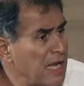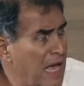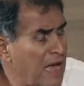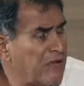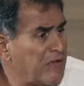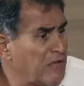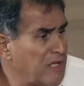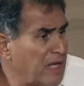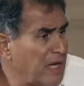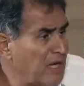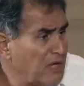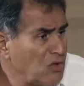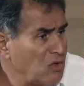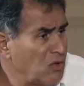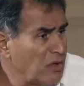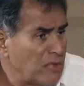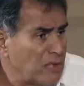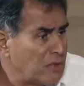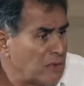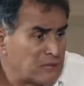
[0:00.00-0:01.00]
everything I'm
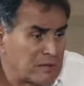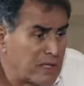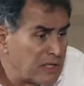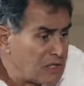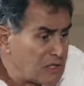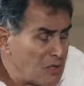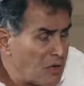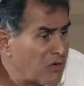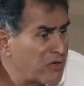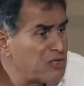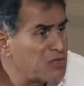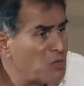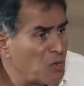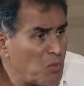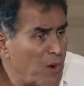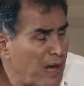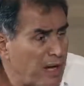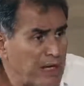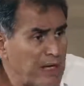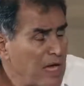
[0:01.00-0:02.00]
doing. There is no reason
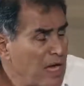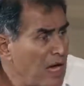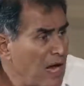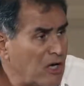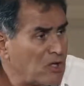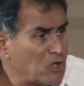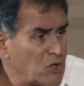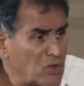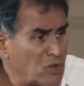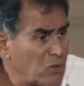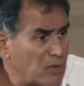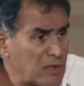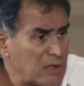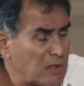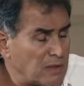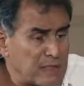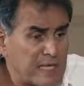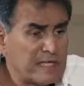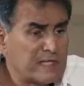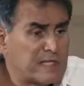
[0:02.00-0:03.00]
why I should do
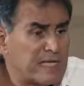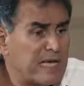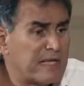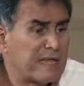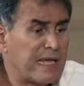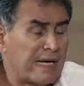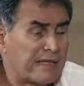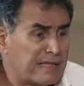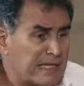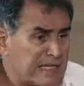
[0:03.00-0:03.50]
it. They say they're